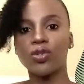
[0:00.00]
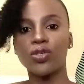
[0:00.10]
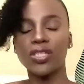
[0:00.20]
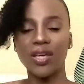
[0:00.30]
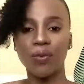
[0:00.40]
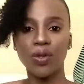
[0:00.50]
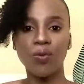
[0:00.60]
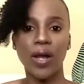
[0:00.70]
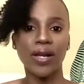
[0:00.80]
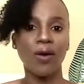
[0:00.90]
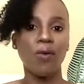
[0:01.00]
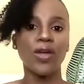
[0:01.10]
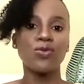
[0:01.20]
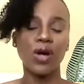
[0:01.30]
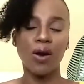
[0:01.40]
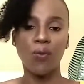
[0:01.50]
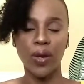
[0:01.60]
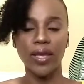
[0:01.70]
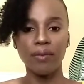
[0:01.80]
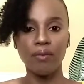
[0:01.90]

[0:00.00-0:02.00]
because they will wonder why you are way